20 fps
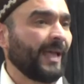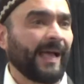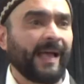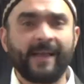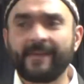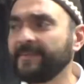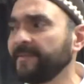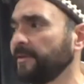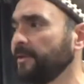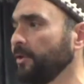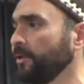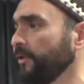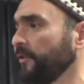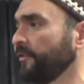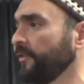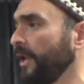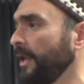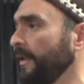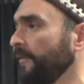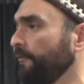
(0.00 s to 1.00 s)
Ask
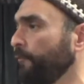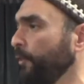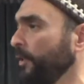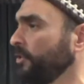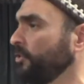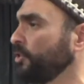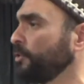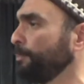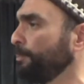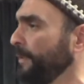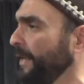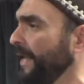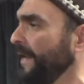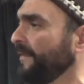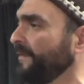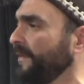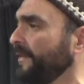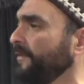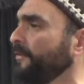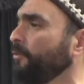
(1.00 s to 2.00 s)
yourself, which
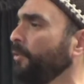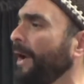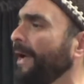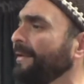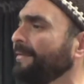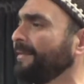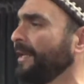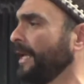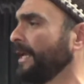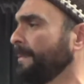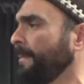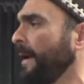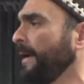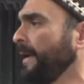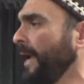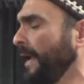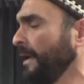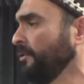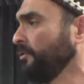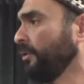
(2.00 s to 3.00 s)
places do I take my
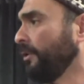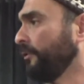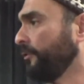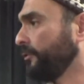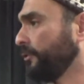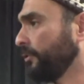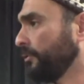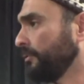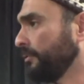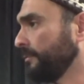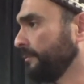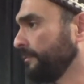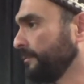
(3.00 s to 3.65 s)
angels to?